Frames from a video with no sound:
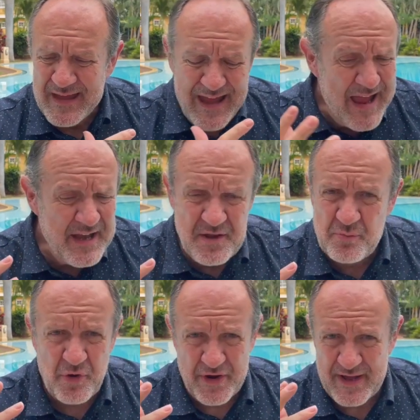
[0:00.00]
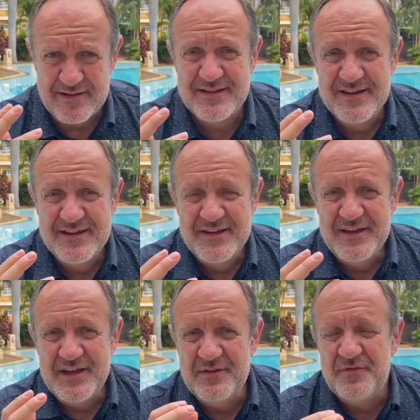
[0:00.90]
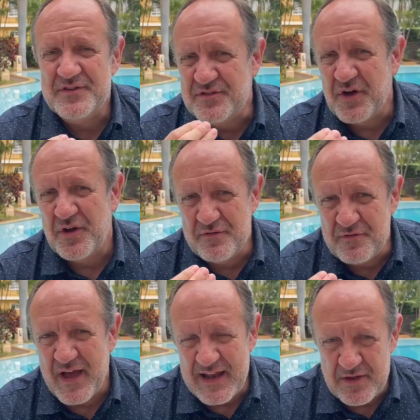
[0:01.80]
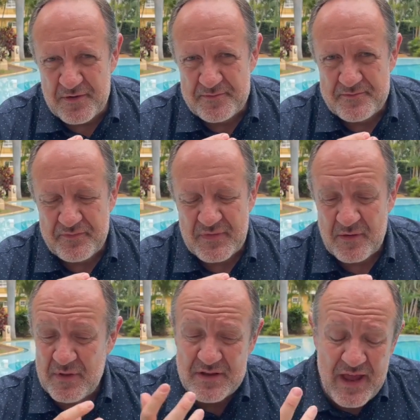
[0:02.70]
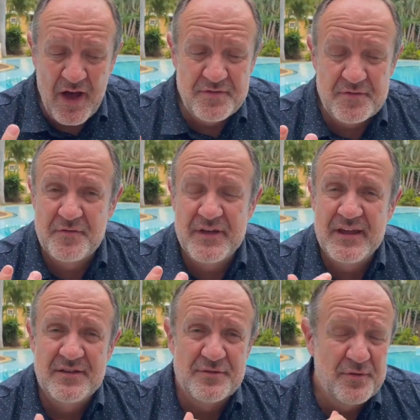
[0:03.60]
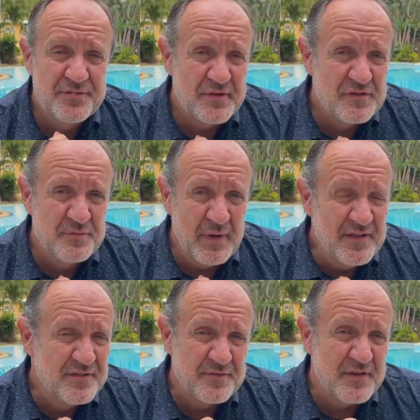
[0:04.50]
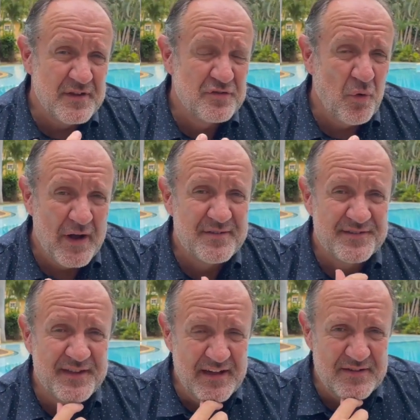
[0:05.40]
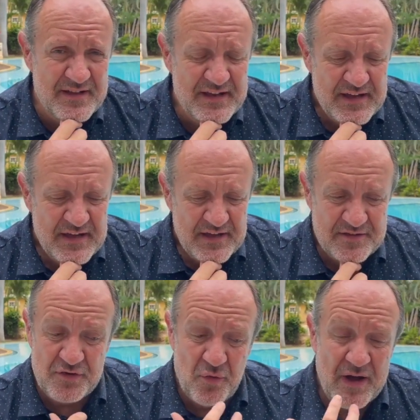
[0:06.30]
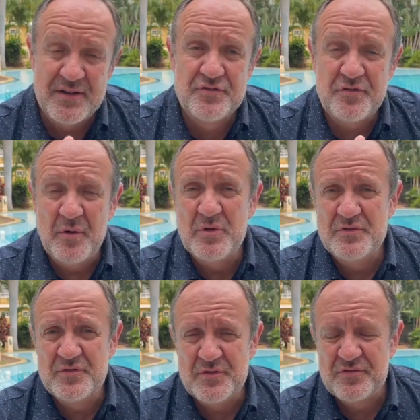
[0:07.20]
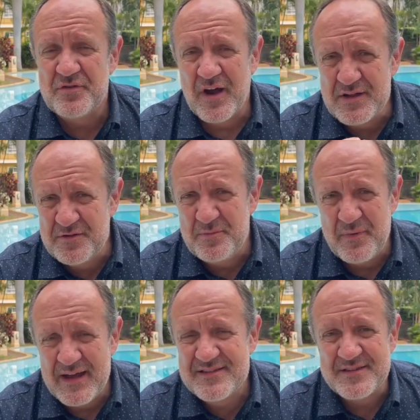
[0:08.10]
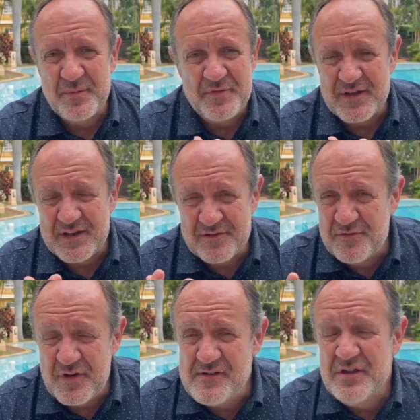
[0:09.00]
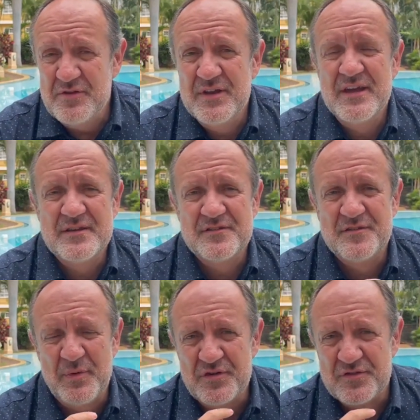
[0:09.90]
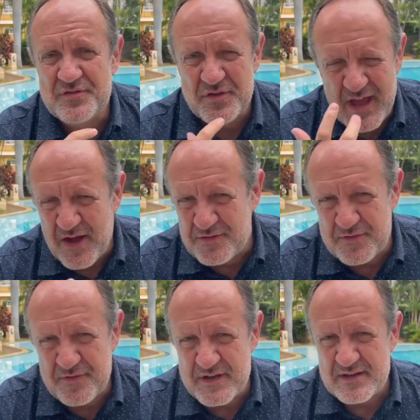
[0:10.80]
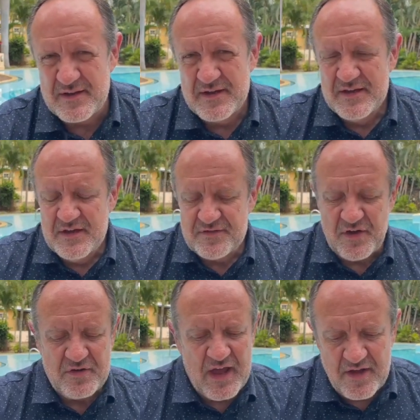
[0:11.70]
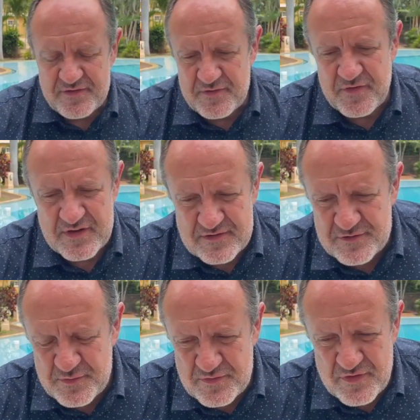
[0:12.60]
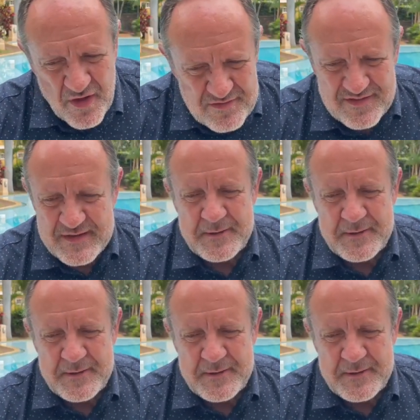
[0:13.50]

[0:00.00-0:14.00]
any product if it's not of value. I mean, counterfeiting is also expensive, and it's quite a skill, and it's quite a trouble to try to make something that is very unique and special to counterfeit it. So counterfeiters will not